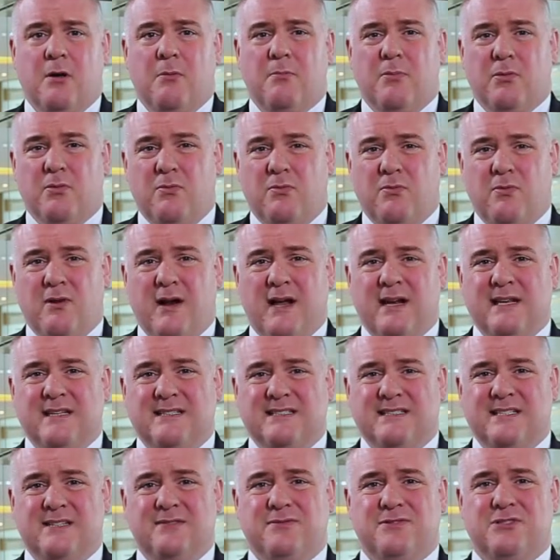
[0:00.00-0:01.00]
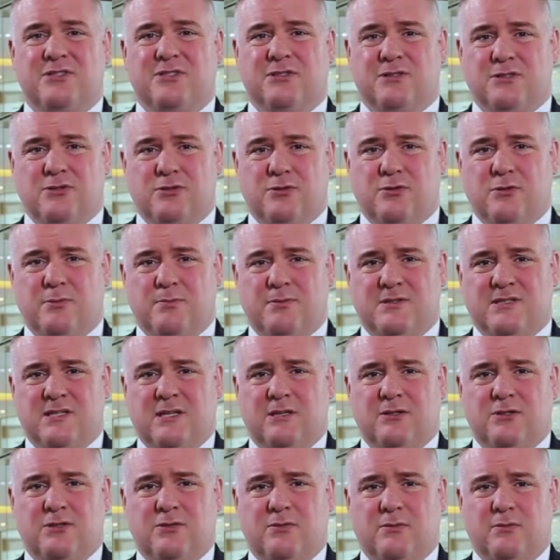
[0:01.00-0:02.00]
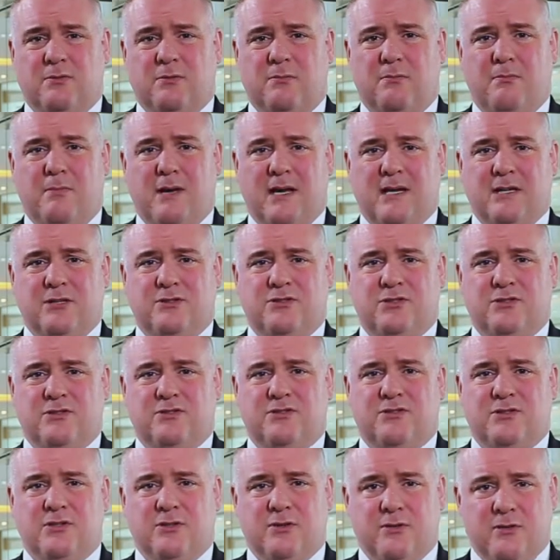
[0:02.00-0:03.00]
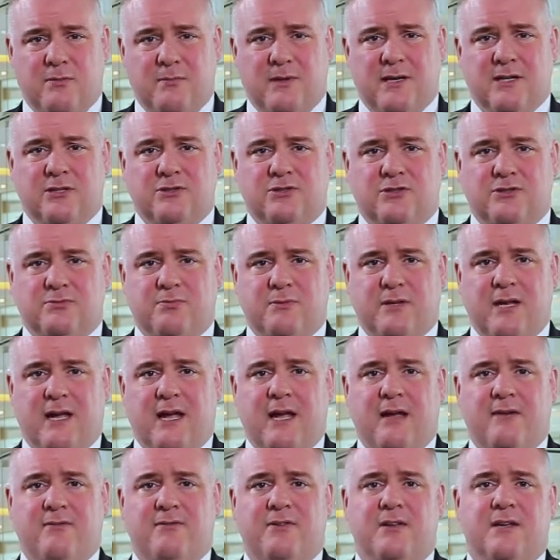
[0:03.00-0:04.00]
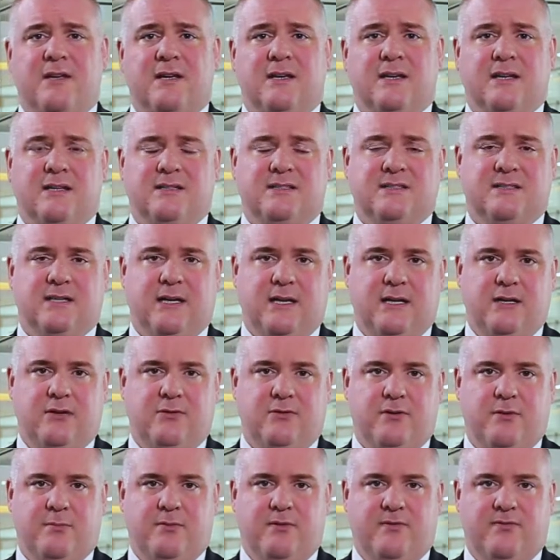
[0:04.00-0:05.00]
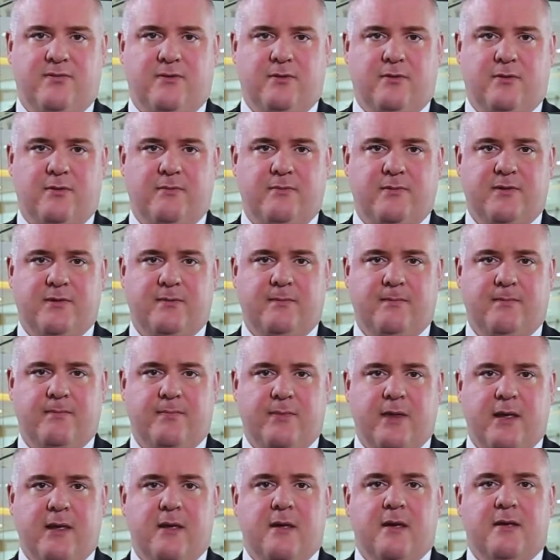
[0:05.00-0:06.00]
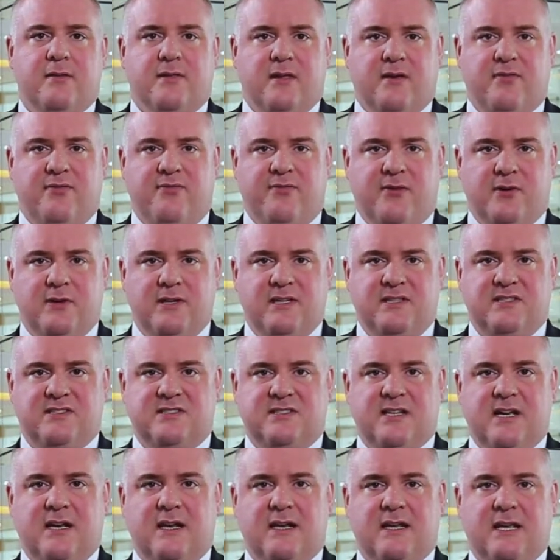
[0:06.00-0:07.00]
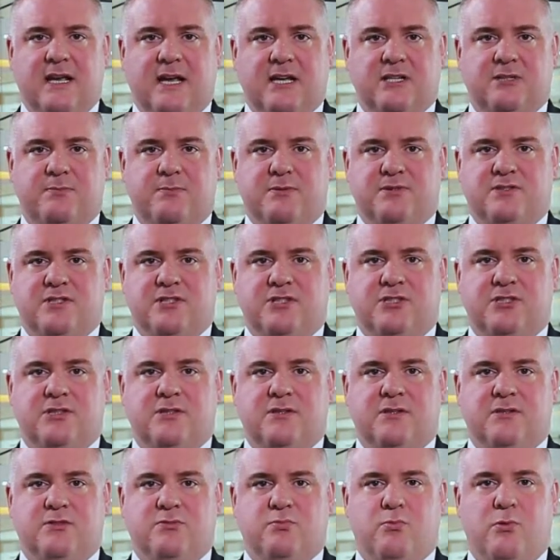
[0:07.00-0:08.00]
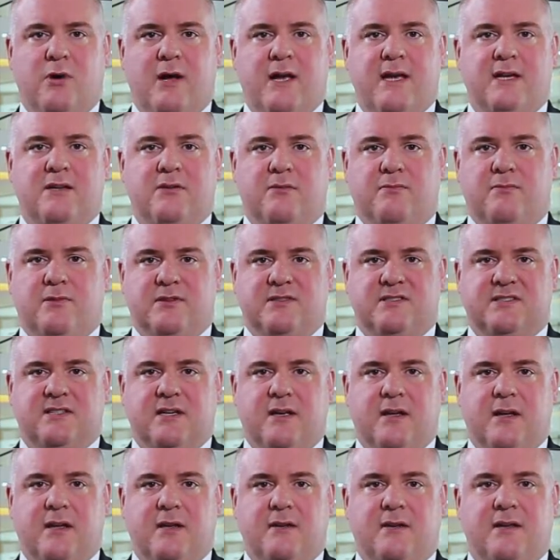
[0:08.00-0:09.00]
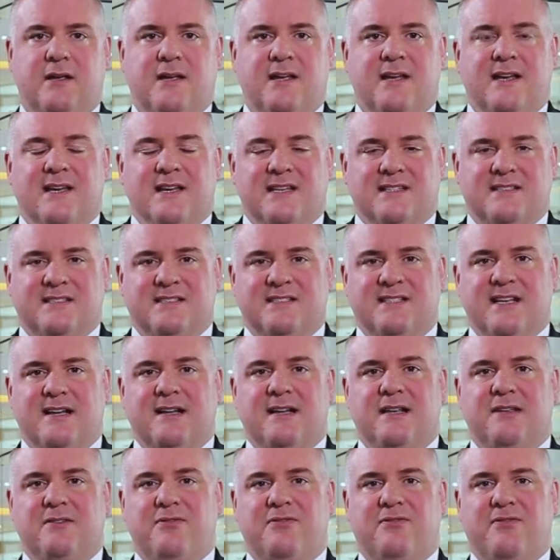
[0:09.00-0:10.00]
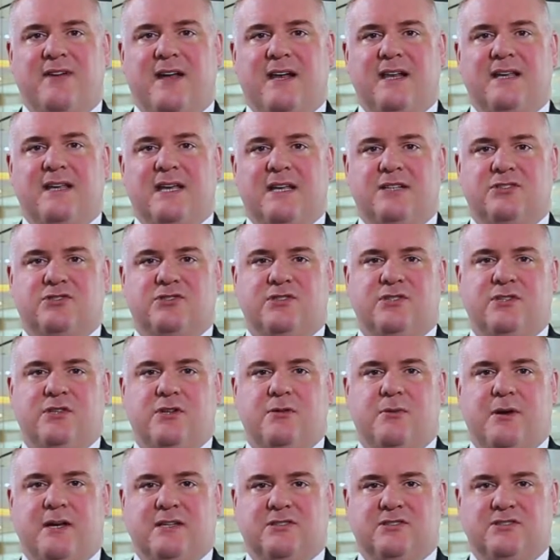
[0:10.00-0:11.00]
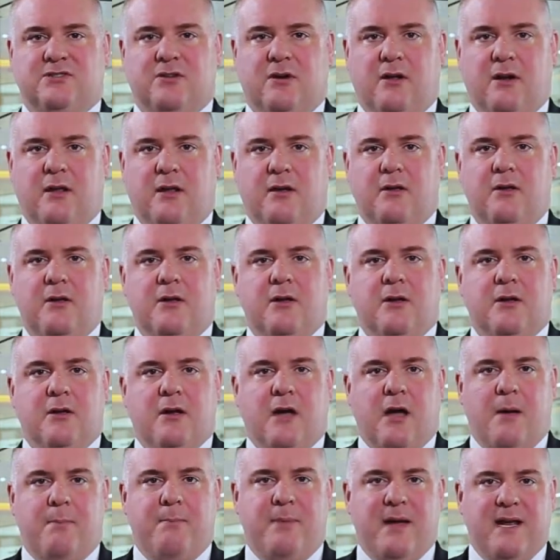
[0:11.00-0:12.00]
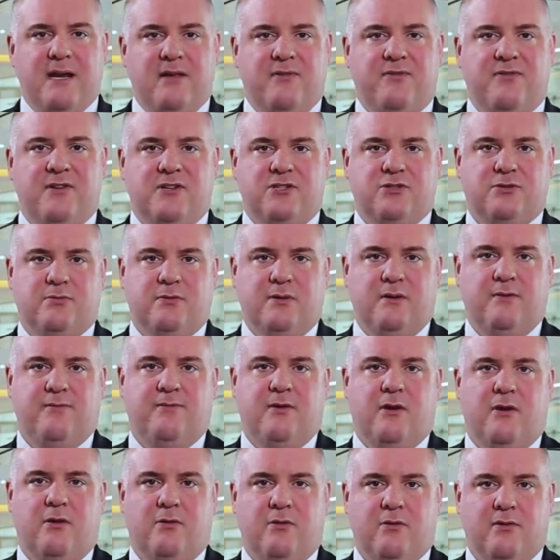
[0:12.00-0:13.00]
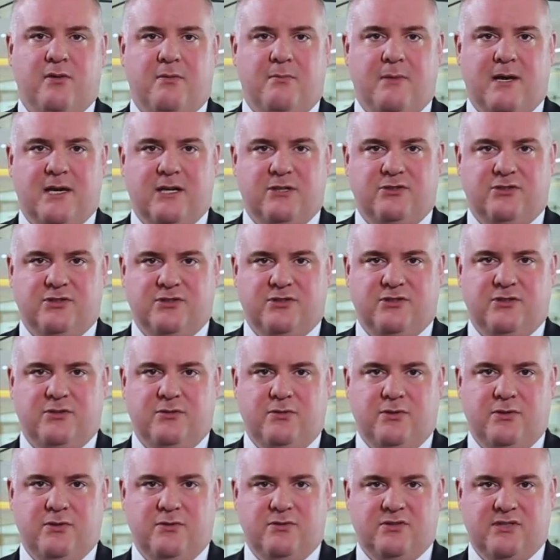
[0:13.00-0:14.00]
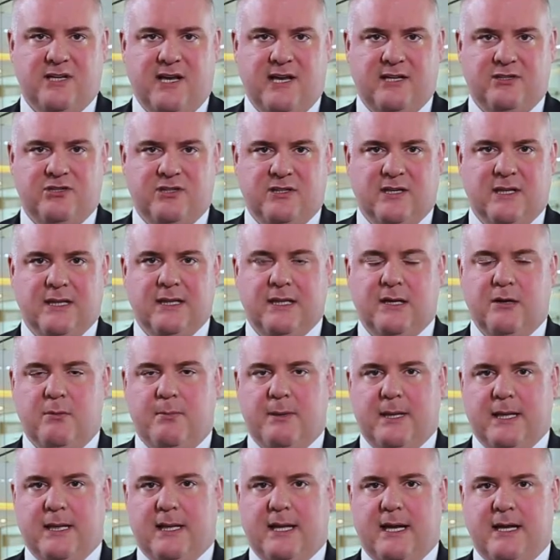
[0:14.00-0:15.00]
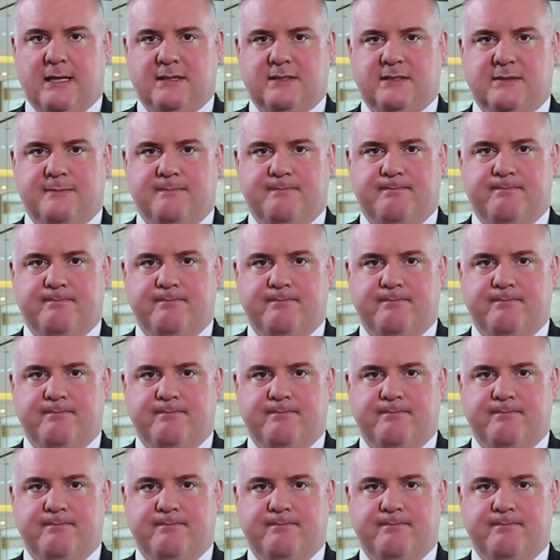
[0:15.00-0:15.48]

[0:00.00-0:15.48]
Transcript: but relative to the True Potential managers, the other managers we have, it's slightly underperformed. Their fully sterling hedged position has weighed on return as sterling fell against the US dollar, a beneficiary for other managers who use hedging a little bit less.